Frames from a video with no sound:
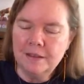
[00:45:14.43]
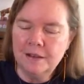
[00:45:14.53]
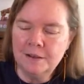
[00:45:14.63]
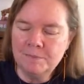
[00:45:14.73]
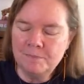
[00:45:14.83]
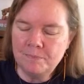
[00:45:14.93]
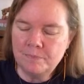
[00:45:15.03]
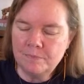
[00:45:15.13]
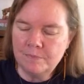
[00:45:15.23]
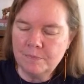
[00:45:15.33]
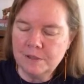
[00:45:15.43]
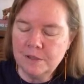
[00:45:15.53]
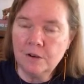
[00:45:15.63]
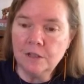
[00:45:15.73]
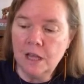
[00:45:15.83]

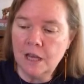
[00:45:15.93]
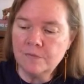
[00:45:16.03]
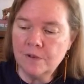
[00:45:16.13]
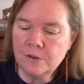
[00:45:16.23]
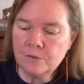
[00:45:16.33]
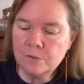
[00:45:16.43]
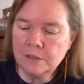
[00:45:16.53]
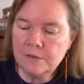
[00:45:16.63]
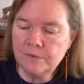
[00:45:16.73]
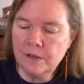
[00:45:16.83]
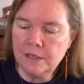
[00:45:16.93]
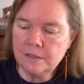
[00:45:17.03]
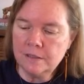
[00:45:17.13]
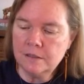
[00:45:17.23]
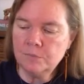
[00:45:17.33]
there are a lot of other really
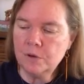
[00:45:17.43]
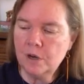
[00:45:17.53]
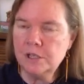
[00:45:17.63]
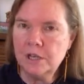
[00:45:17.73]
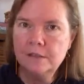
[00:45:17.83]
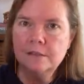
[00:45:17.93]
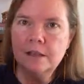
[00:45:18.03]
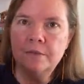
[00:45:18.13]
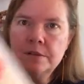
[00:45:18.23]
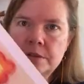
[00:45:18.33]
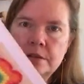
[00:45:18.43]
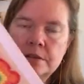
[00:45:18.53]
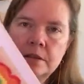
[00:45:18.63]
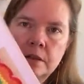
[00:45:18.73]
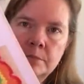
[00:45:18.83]
fun projects, and this is
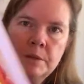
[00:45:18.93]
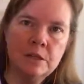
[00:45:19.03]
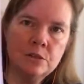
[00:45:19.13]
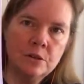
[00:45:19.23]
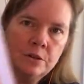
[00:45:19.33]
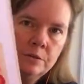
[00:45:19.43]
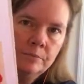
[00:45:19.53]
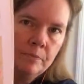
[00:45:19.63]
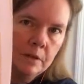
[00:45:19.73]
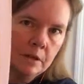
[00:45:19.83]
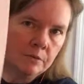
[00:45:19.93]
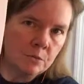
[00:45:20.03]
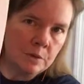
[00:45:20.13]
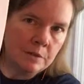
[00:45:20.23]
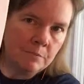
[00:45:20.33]
the picture of the
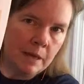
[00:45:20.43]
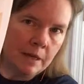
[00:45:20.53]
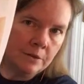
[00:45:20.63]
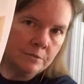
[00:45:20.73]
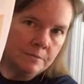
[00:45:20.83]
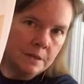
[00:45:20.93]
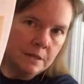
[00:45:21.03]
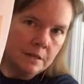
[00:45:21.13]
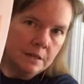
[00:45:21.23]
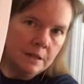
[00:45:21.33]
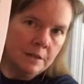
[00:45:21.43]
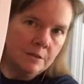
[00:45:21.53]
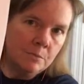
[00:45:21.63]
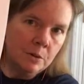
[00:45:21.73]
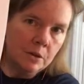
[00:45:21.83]
written pattern in the
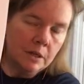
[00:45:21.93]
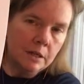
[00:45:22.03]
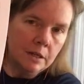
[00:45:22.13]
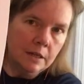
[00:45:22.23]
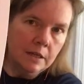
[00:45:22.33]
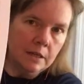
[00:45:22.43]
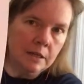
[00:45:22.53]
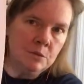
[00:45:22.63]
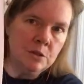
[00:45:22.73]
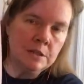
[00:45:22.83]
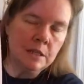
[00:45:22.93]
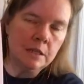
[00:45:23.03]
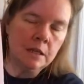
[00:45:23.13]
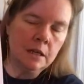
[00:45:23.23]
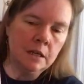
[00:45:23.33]
book. I'm
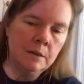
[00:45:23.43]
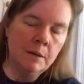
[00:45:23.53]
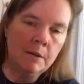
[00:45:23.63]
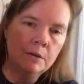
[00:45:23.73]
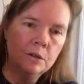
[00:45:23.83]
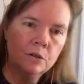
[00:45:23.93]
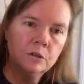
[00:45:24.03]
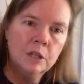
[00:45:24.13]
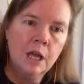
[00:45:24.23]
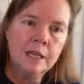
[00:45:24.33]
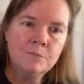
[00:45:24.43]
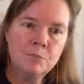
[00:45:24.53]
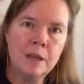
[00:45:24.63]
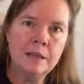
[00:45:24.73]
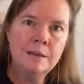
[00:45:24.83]
using Lion
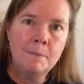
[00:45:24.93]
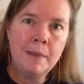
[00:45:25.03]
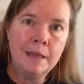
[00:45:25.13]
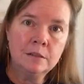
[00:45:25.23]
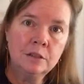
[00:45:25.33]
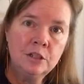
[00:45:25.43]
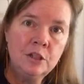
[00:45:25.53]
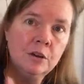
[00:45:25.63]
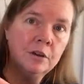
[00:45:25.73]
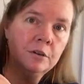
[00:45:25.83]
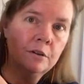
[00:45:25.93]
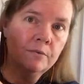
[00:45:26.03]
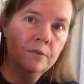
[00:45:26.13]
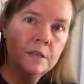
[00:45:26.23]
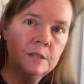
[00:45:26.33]
Brand mandala yarn
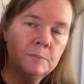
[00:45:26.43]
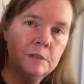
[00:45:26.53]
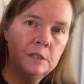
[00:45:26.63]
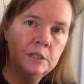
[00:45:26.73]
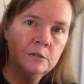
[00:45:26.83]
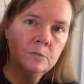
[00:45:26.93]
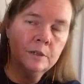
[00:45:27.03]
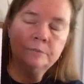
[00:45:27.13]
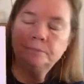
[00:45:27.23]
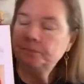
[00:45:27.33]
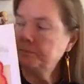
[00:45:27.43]
for this particular one.